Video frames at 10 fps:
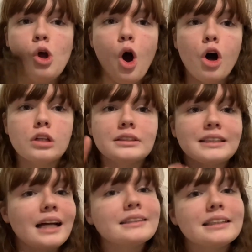on
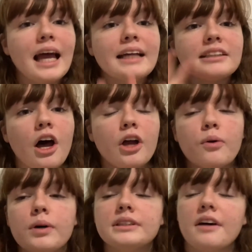Saturdays I
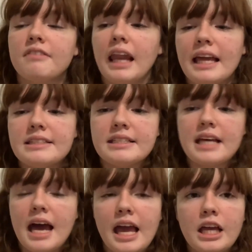always have a lazy
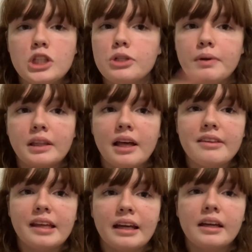day doing
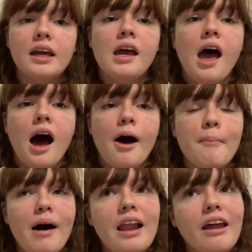nothing.
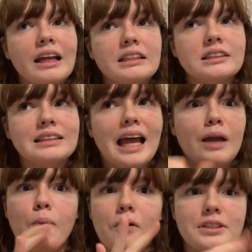I like to
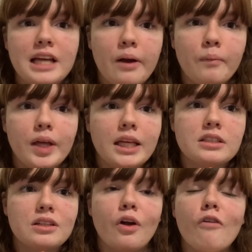take one day a week
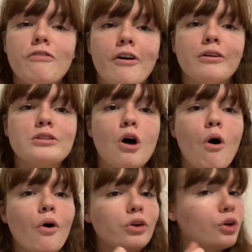to not focus
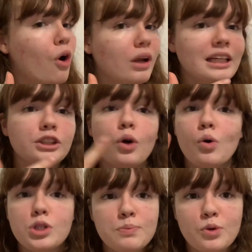on college
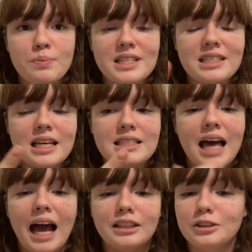or small business
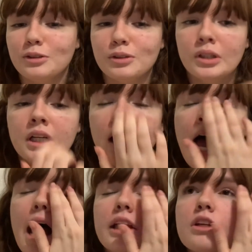at all,
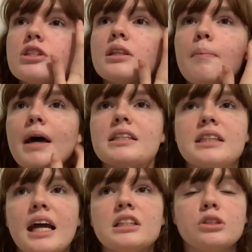and usually the best
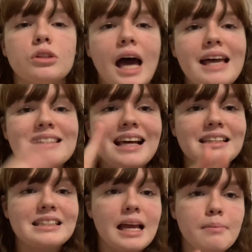day to do that is
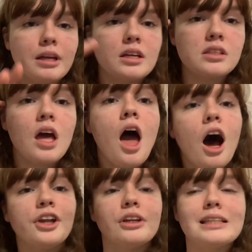Saturday because
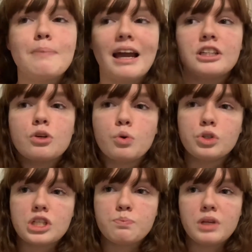I don't need to package
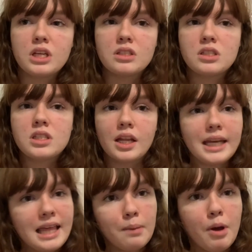orders because
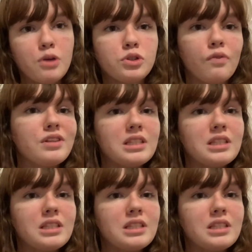Sunday the post office is